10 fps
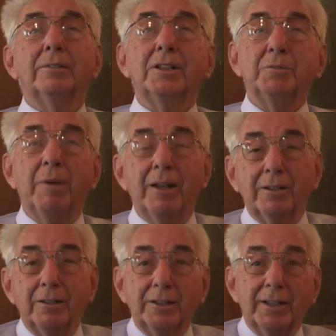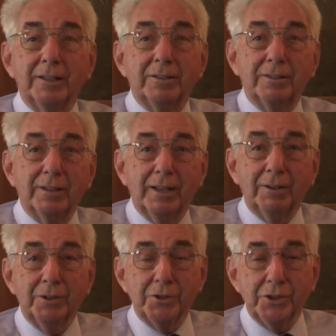expand on that?
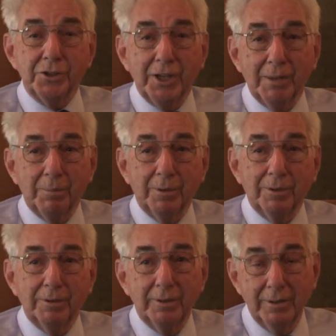How has the chapel,